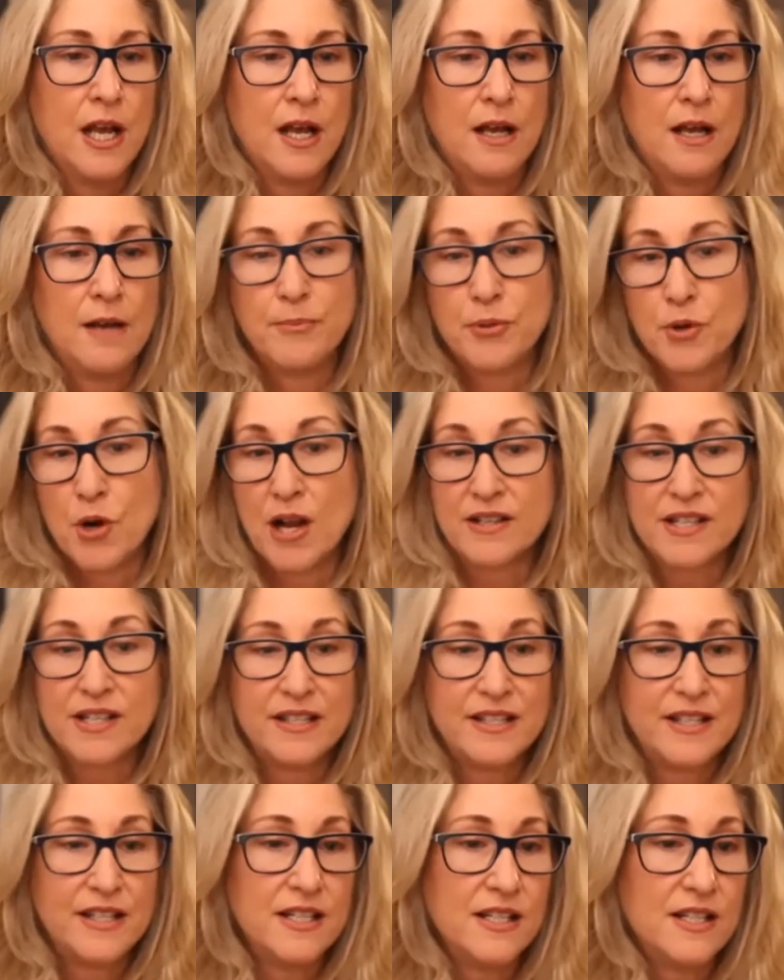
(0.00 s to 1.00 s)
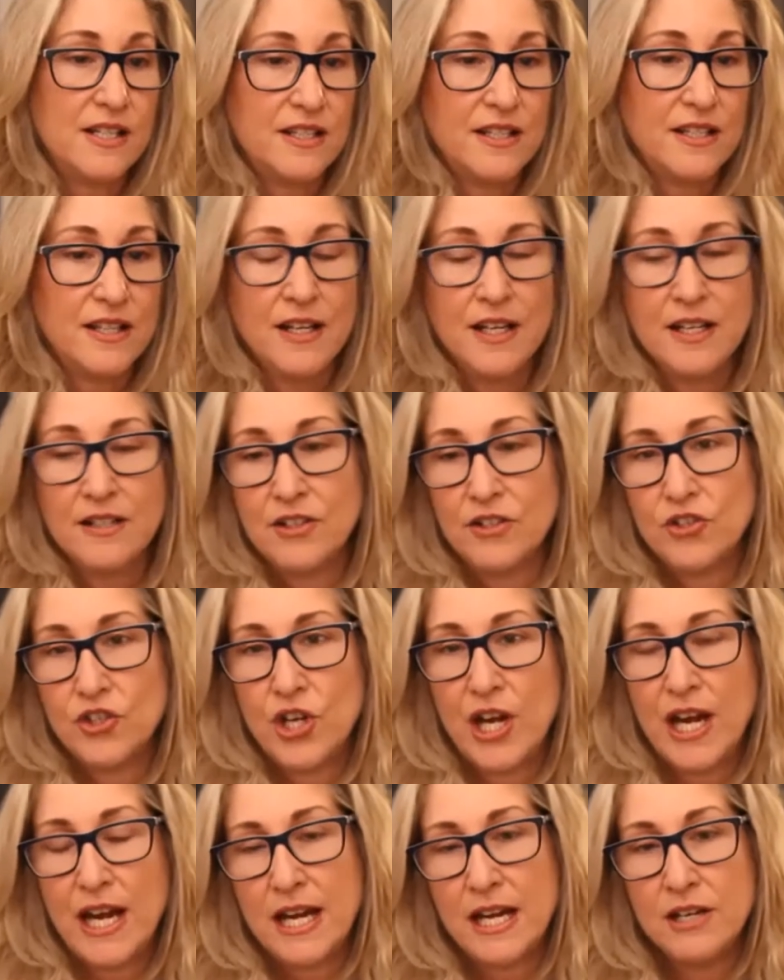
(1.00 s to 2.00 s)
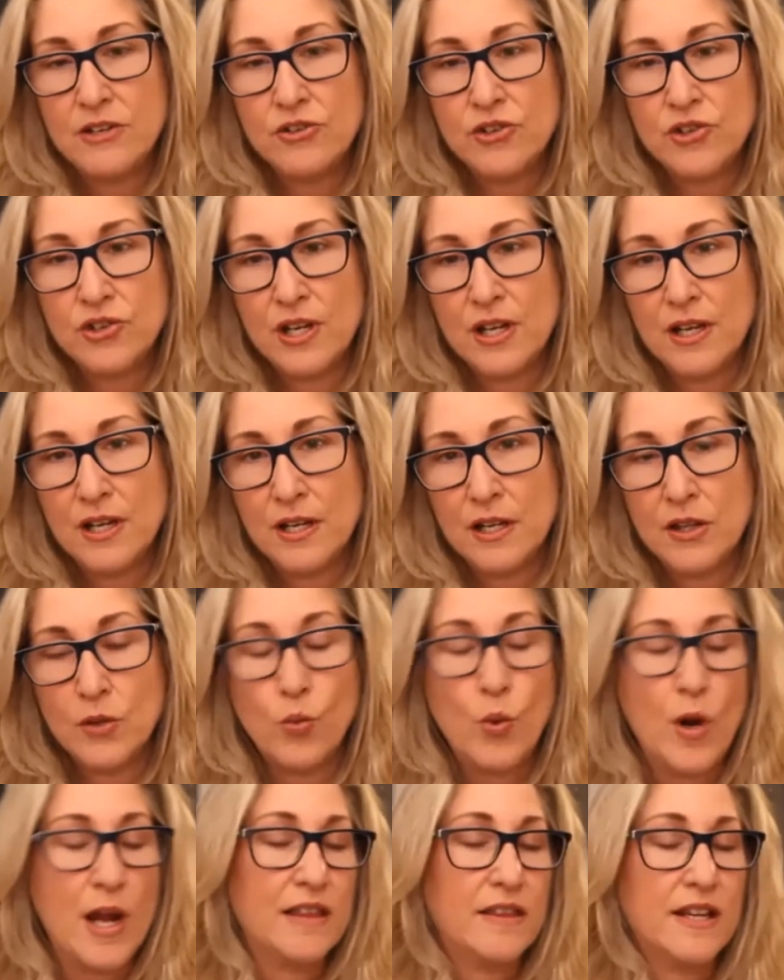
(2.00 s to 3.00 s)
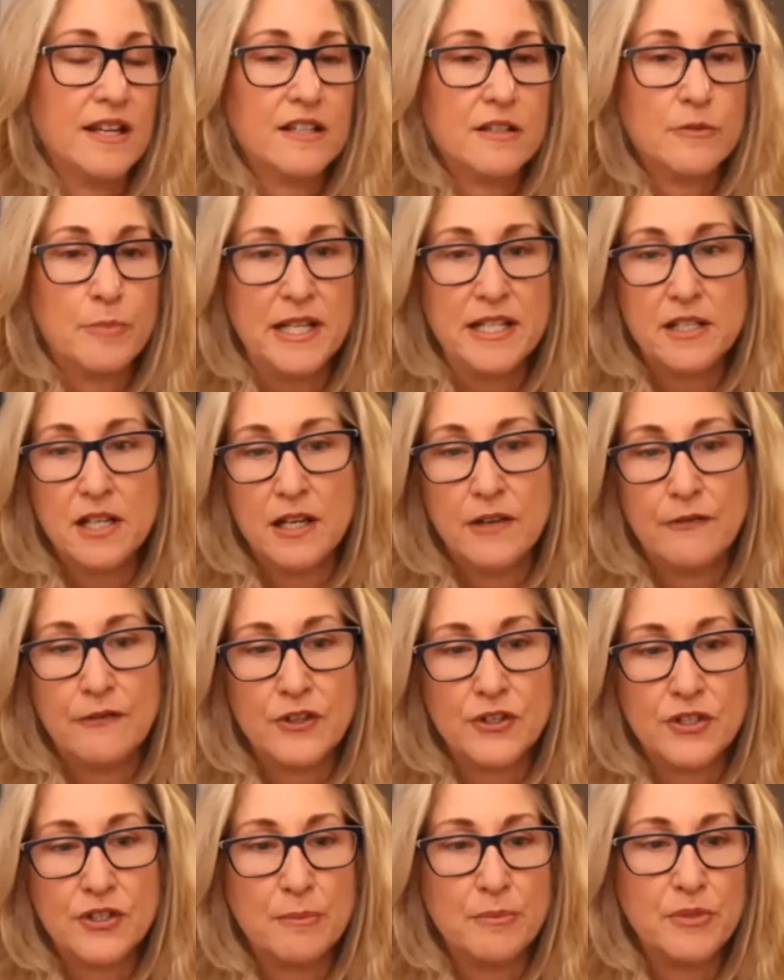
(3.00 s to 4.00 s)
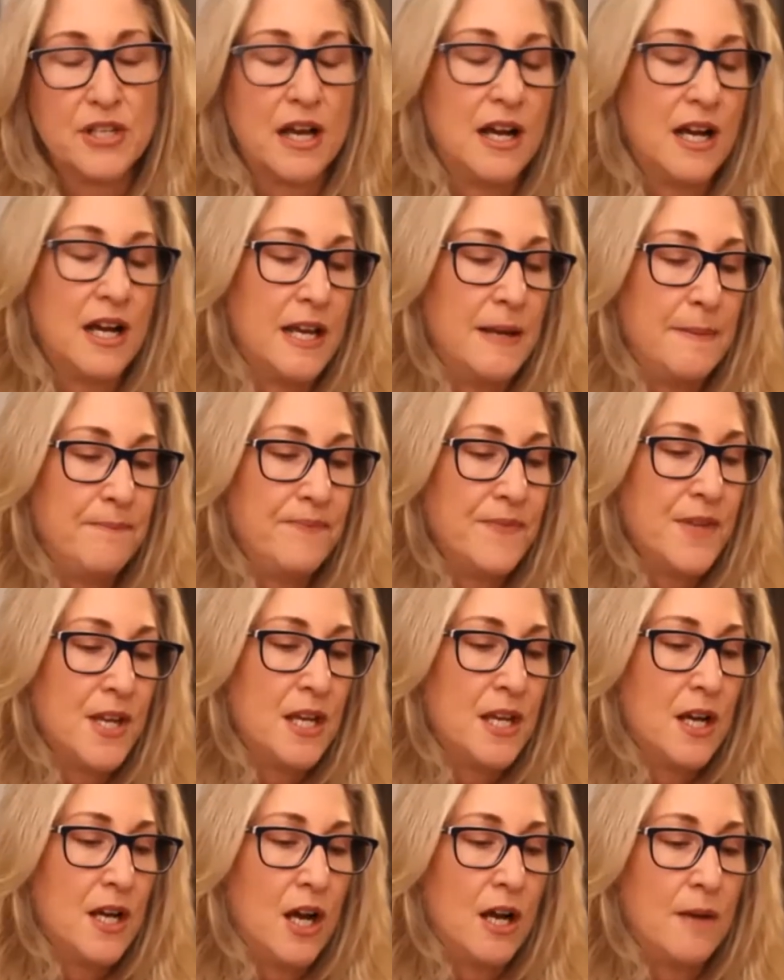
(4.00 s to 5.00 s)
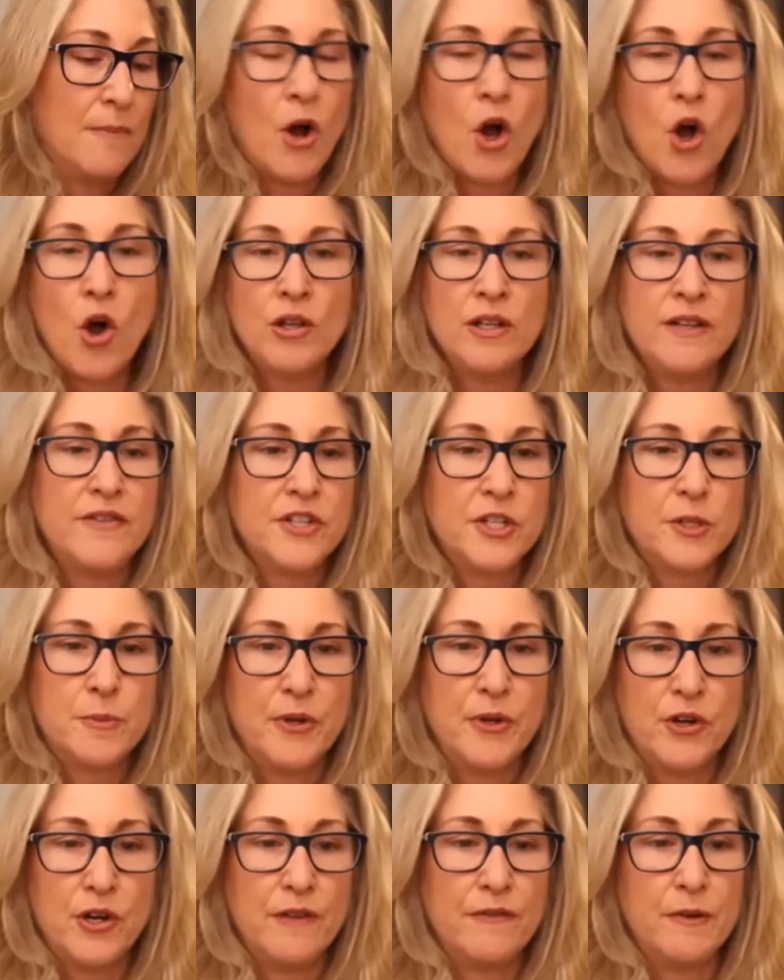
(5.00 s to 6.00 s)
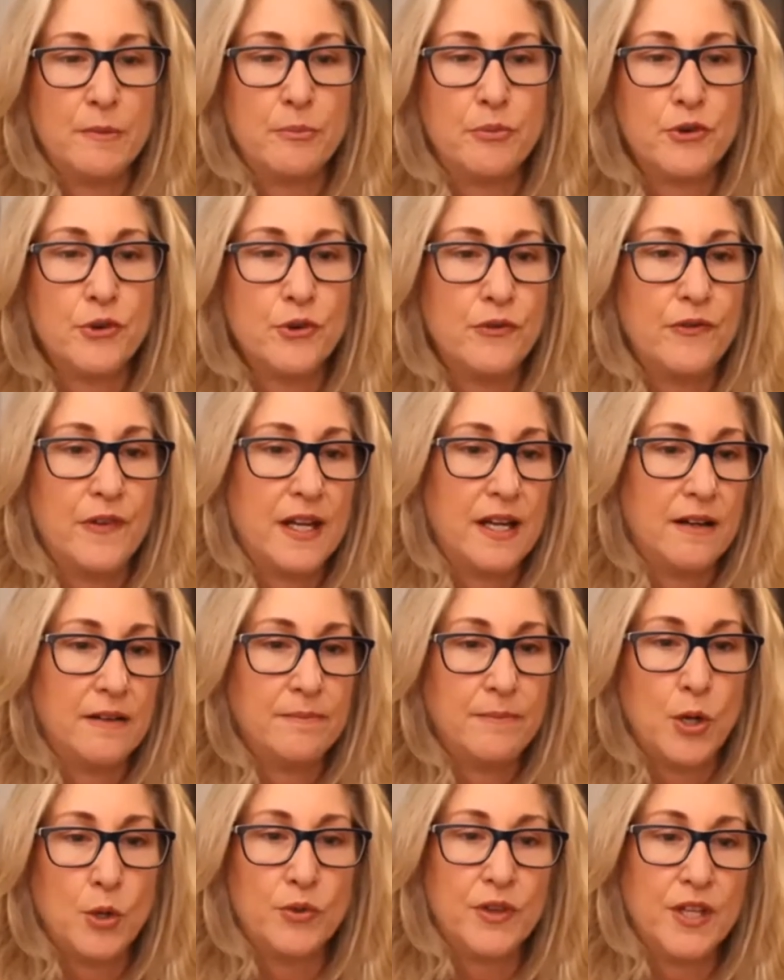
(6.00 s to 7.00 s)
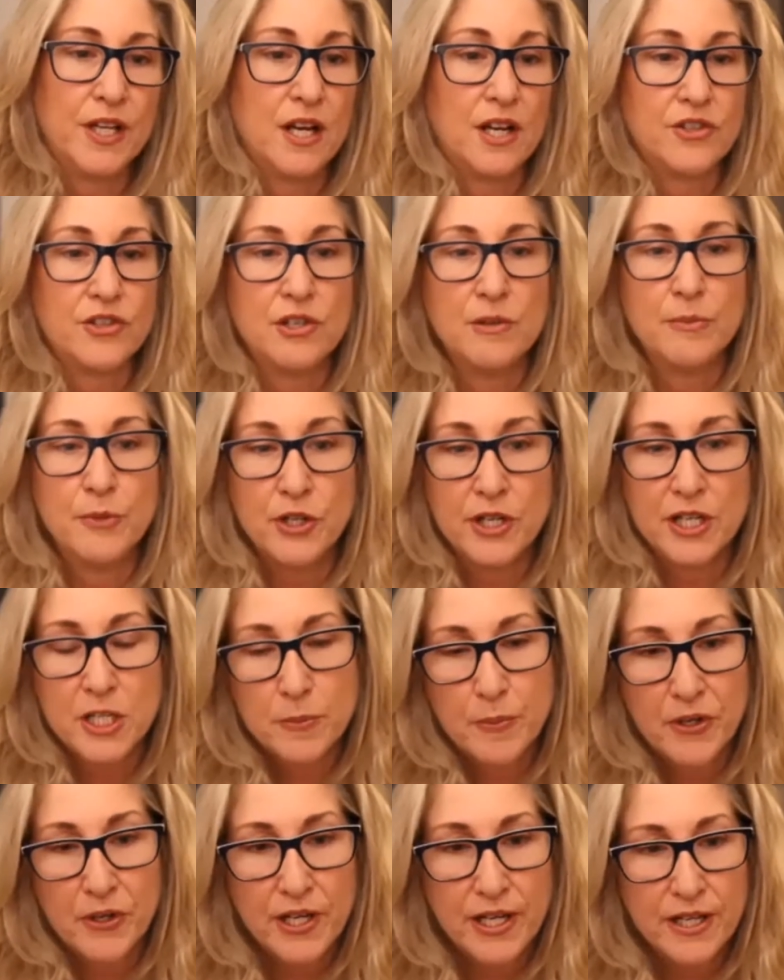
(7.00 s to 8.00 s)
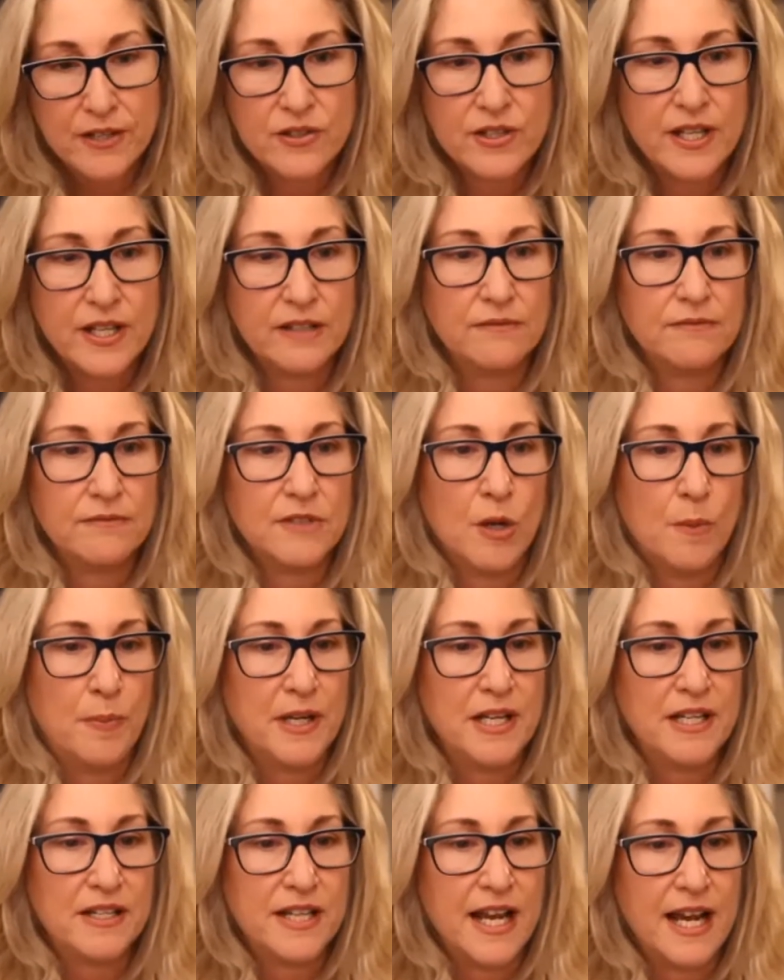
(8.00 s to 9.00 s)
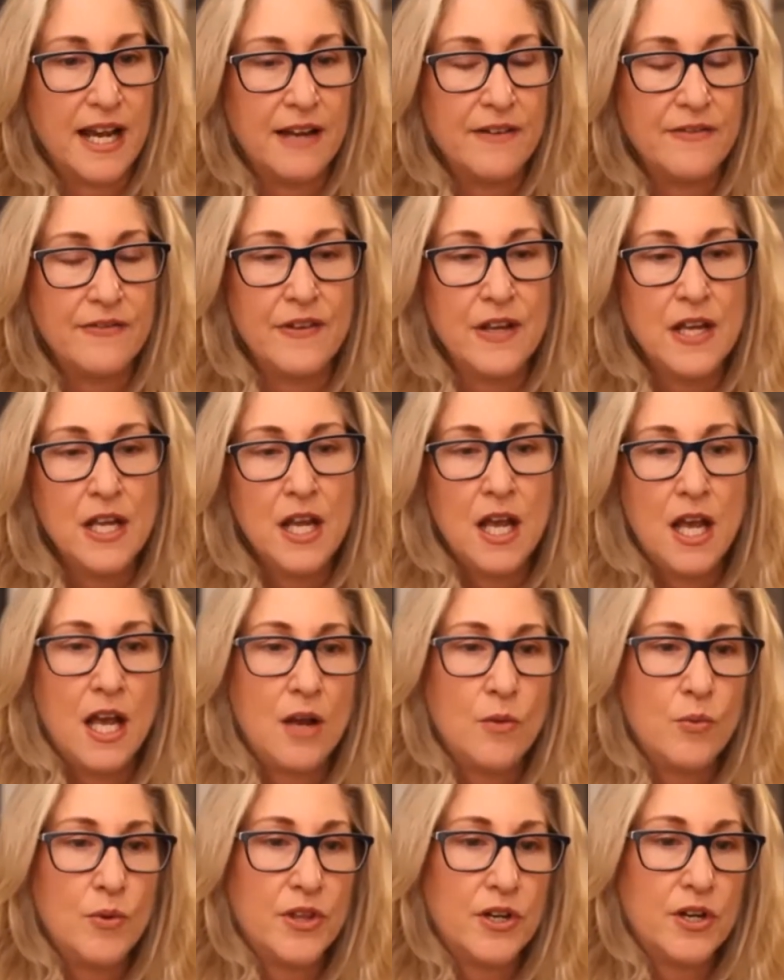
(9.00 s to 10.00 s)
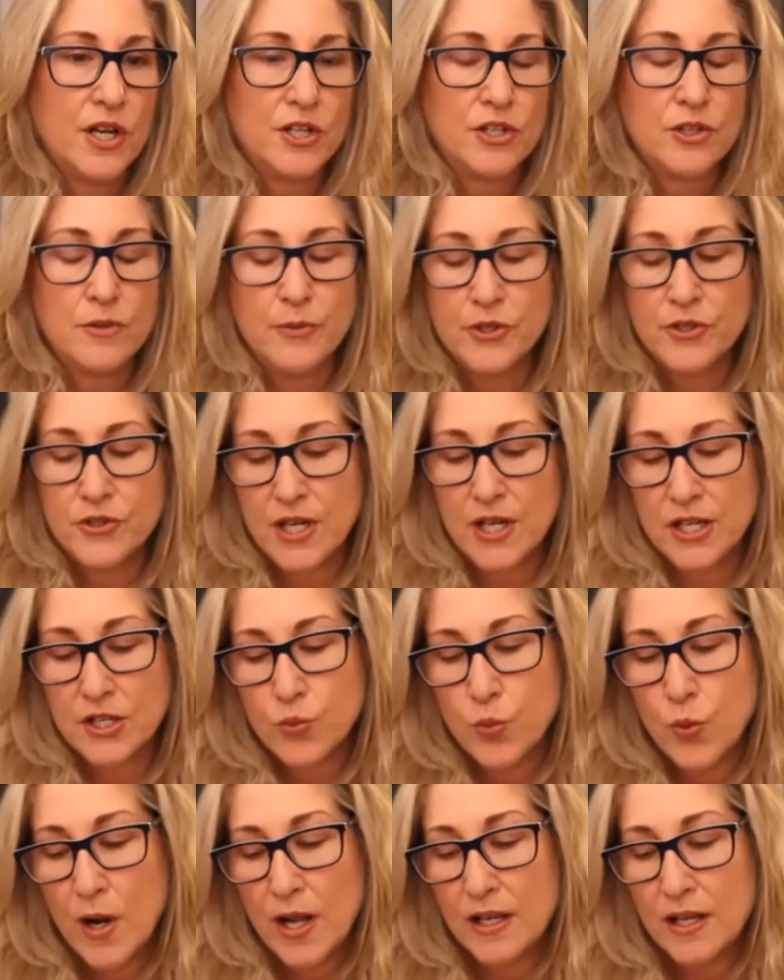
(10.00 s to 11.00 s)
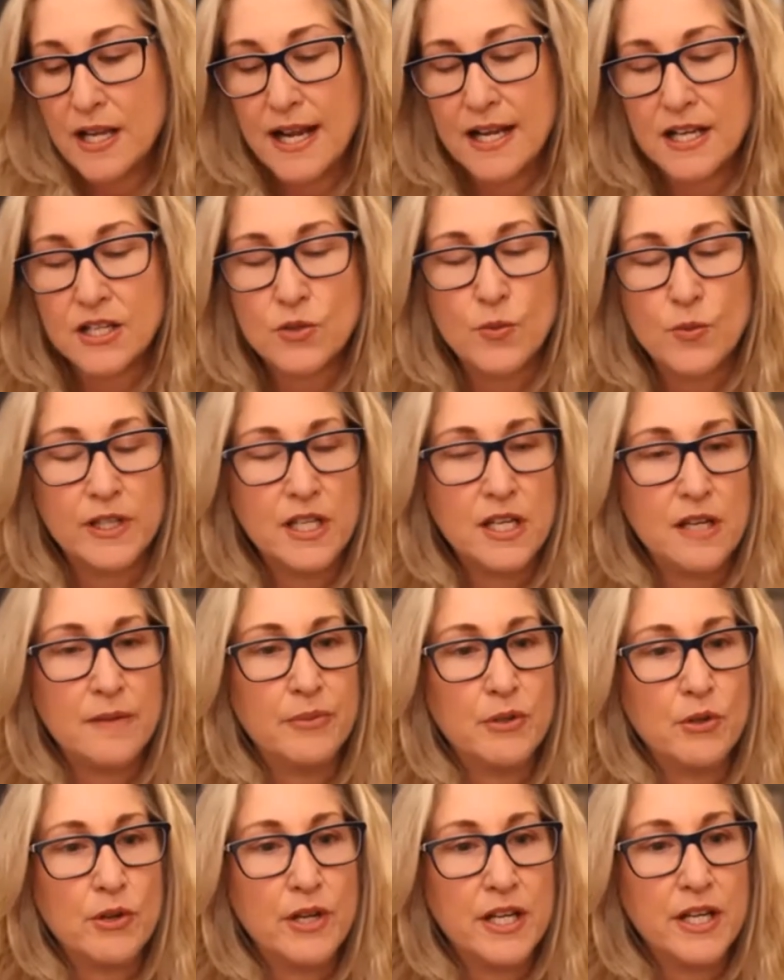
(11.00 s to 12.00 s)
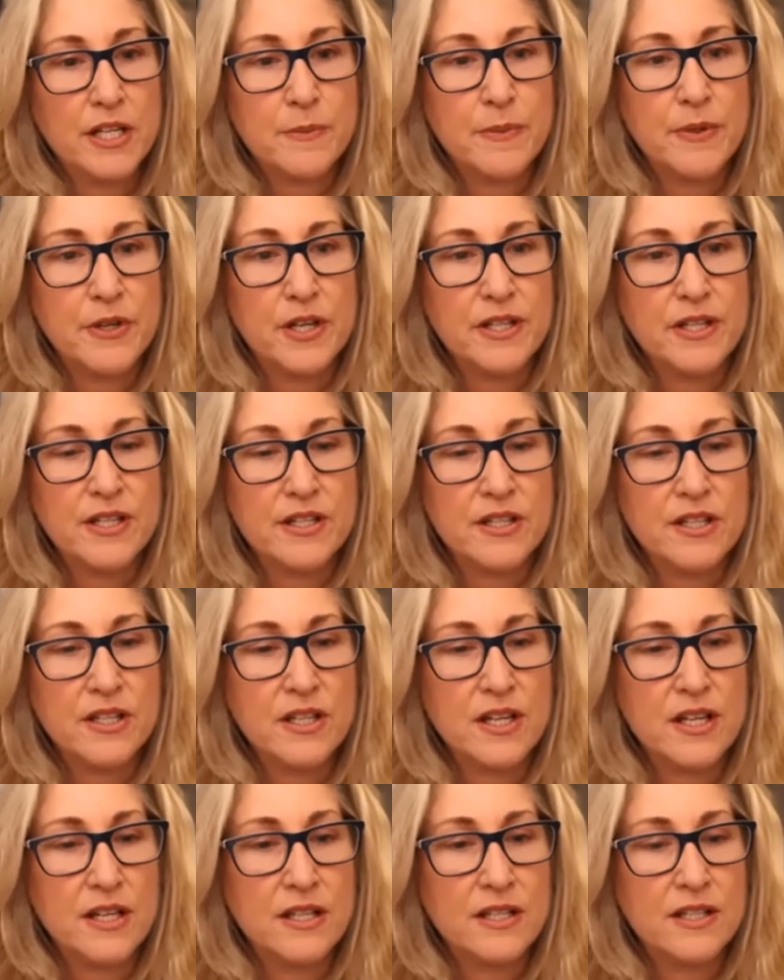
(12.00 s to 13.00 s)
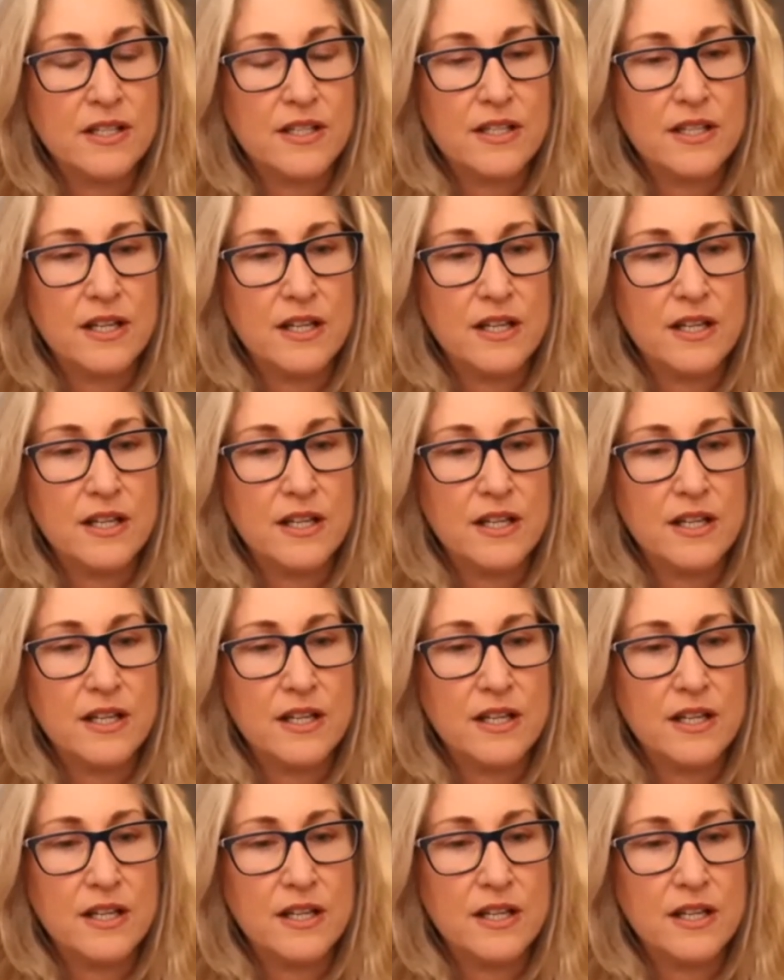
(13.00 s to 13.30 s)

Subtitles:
processes, to change the way things have been done for some time, all in the spirit of improving both the customer experience that companies have with their customers, as well as what the employee experience is